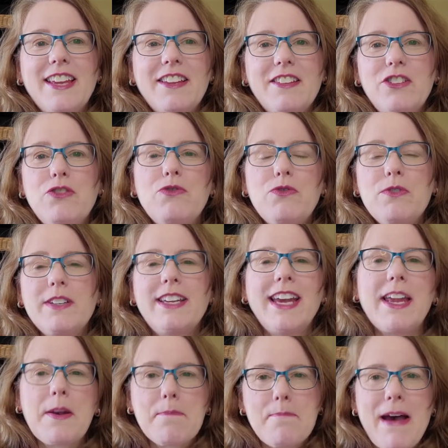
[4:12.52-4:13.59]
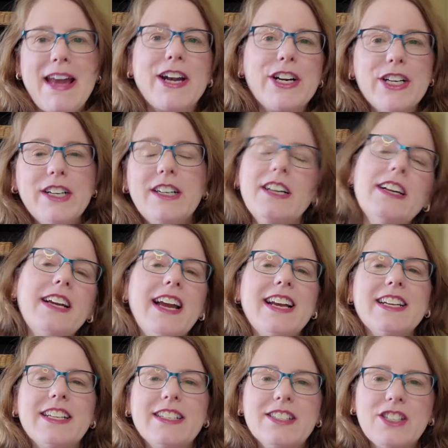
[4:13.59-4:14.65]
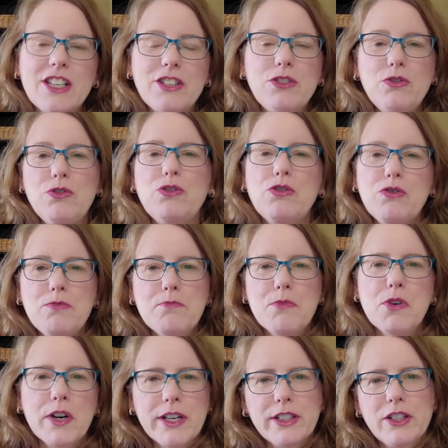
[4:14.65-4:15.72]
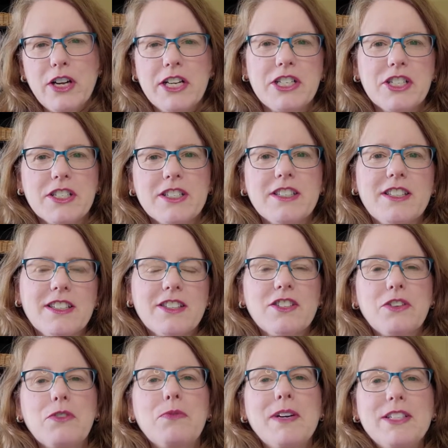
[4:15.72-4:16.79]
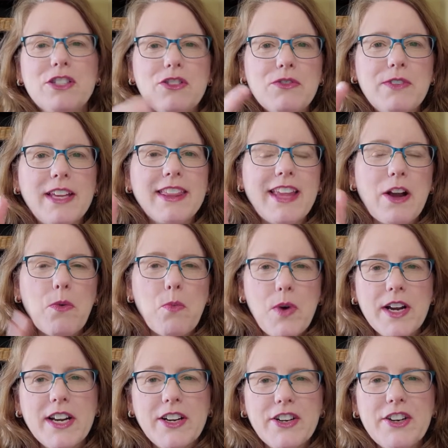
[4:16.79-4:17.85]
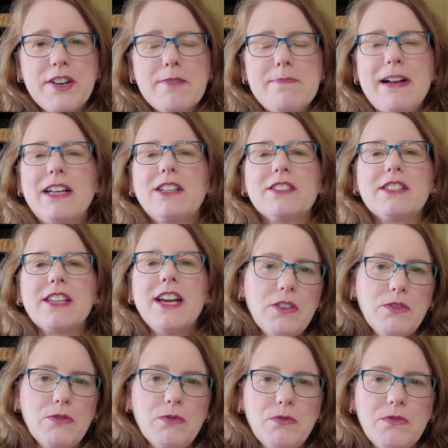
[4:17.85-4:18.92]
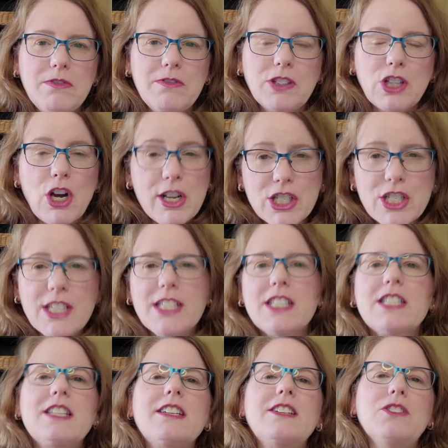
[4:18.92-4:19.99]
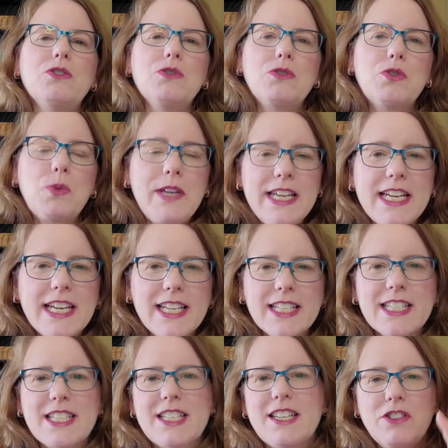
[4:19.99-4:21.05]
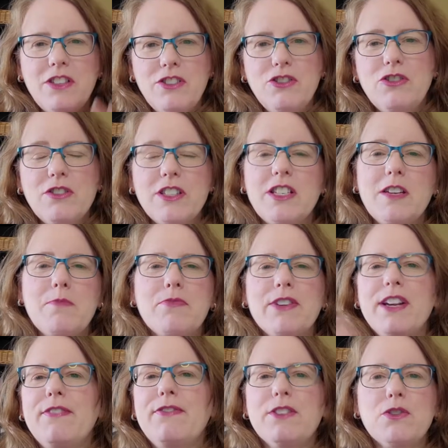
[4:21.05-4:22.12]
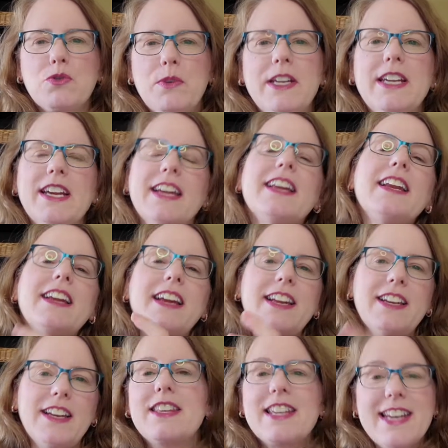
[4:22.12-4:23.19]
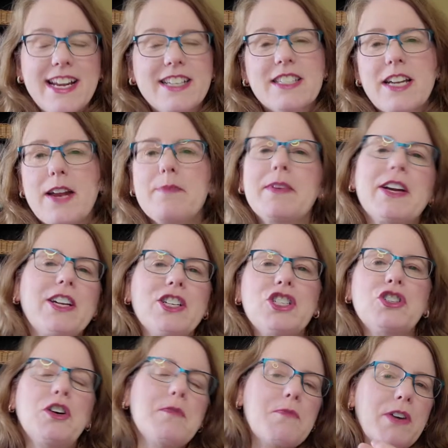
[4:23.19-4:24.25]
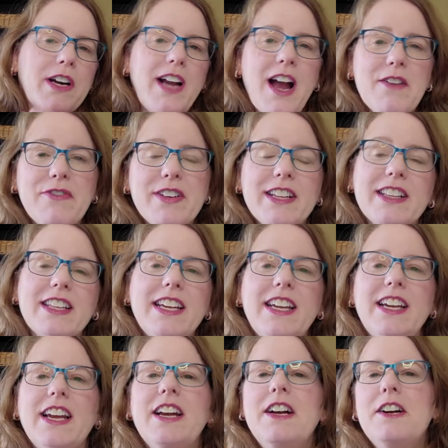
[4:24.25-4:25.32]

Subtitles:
You get better as you do more launches. And so once you get that one under your belt, you launch it, you tweak it, you do the debrief, you tweak it, and the next time you're going to show up more confidently.